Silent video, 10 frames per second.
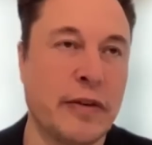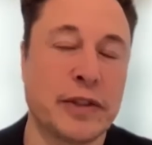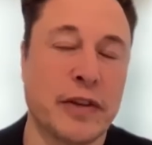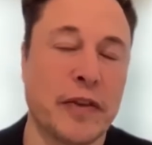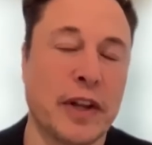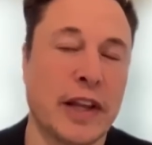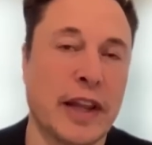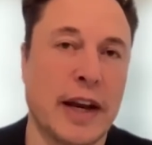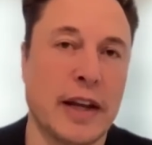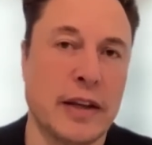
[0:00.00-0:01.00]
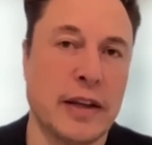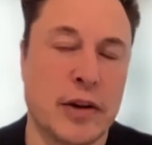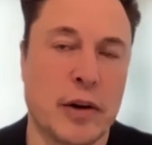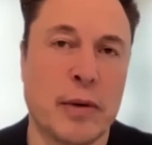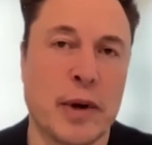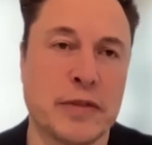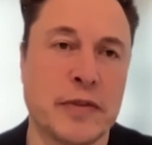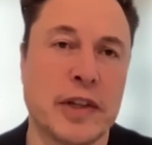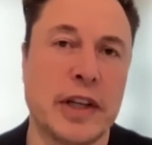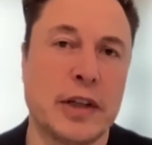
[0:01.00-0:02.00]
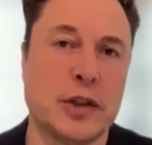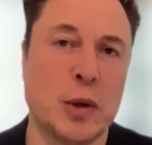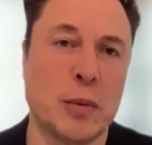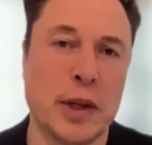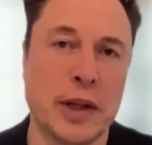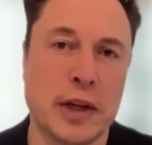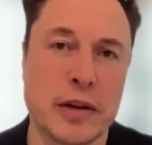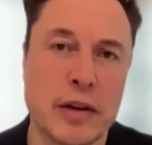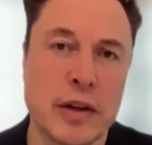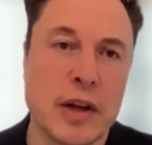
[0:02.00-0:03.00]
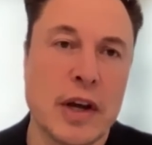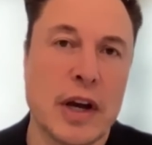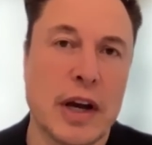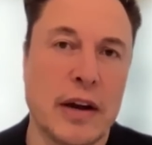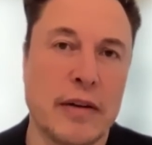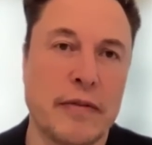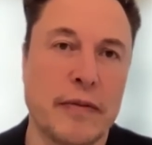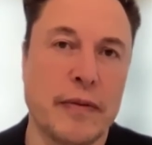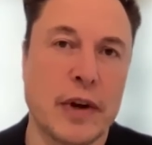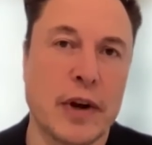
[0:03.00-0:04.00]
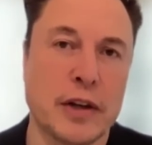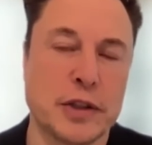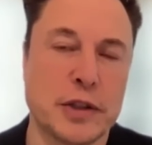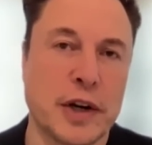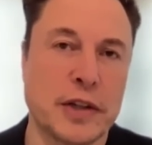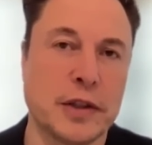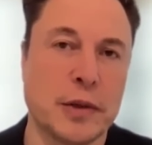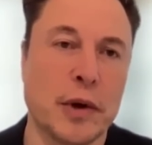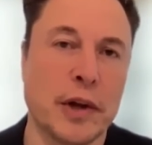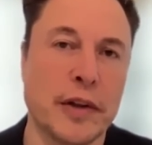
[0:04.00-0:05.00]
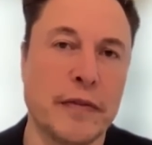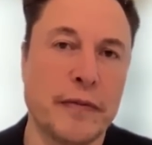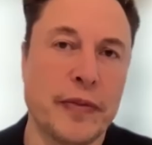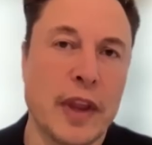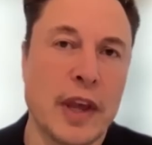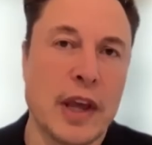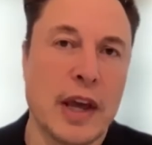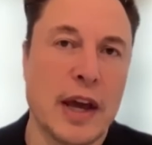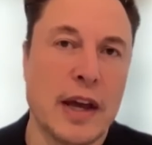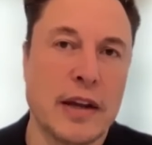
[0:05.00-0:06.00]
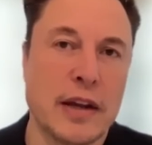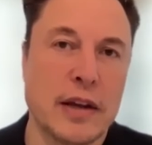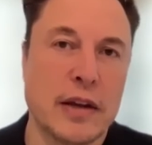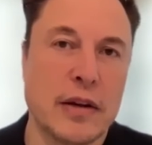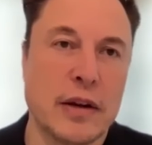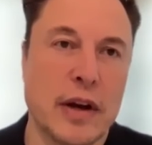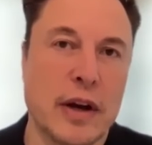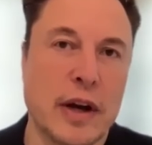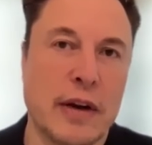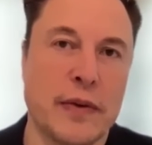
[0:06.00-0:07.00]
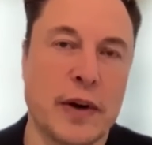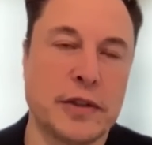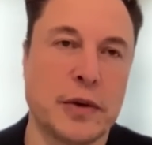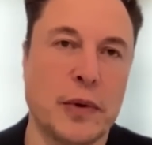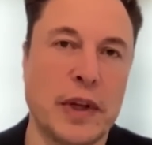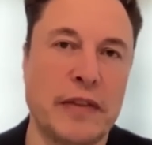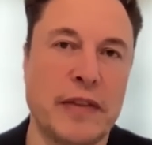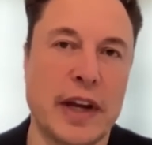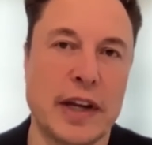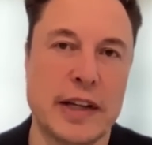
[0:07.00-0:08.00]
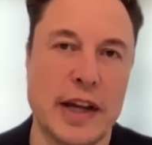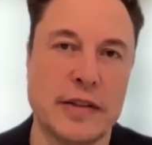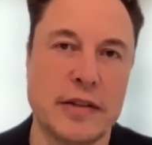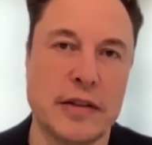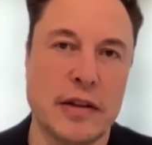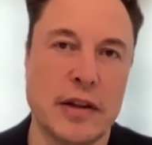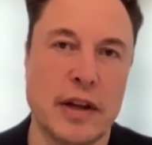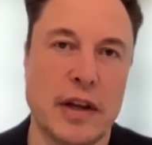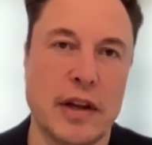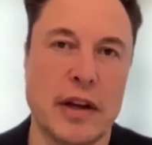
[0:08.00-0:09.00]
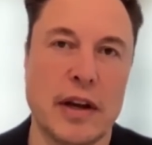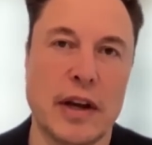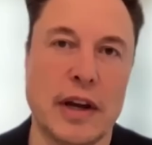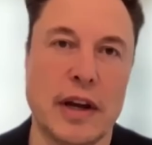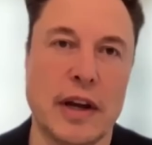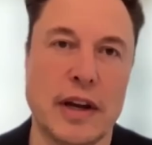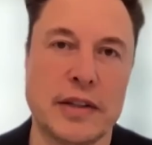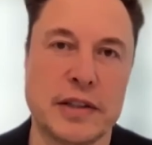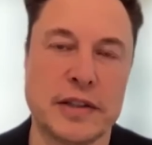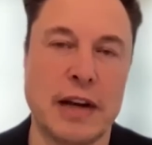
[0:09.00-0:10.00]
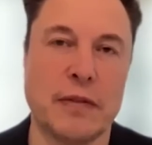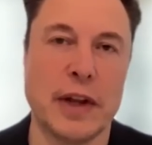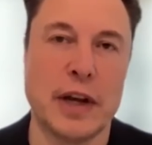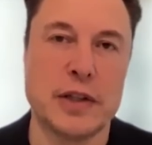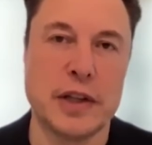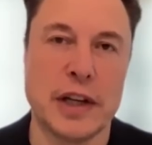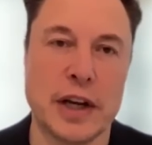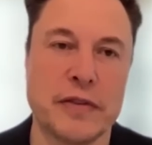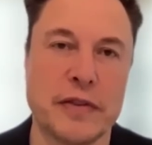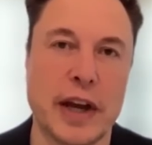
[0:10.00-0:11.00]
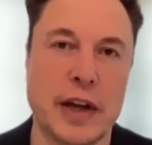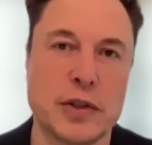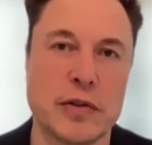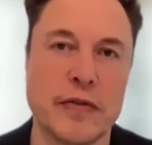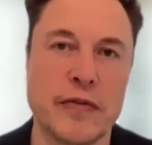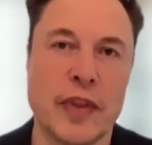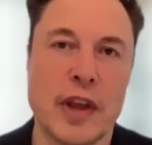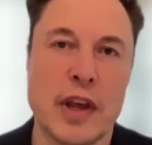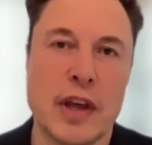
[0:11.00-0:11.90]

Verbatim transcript: aiming for something like that is there are approximately 2 billion uh, cars and trucks in the world. And uh, for us to really make a dent in uh, sustainable energy and electrification,